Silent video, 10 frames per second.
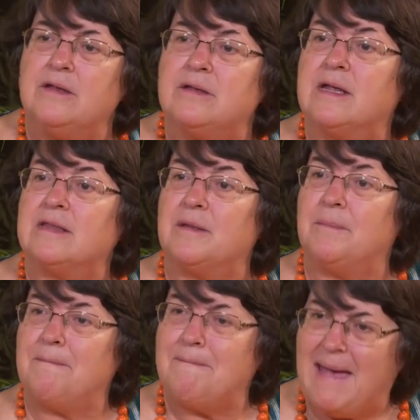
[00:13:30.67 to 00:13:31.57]
to get the
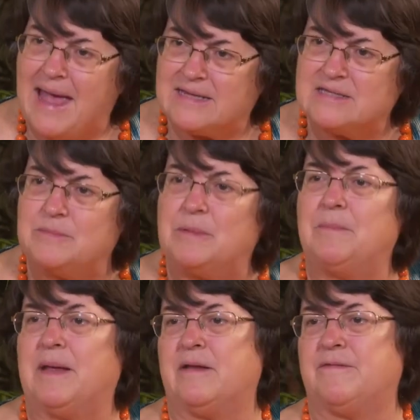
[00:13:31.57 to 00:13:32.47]

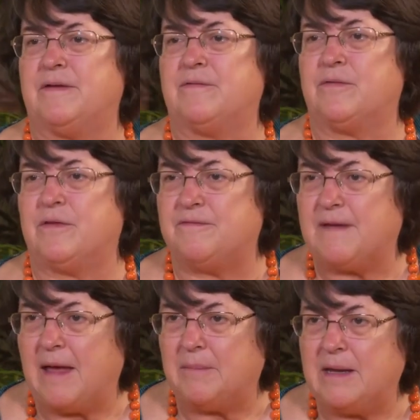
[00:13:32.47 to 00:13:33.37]
maximum benefit for the
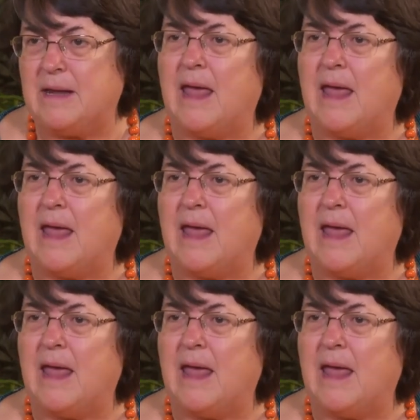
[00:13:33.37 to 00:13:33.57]
family,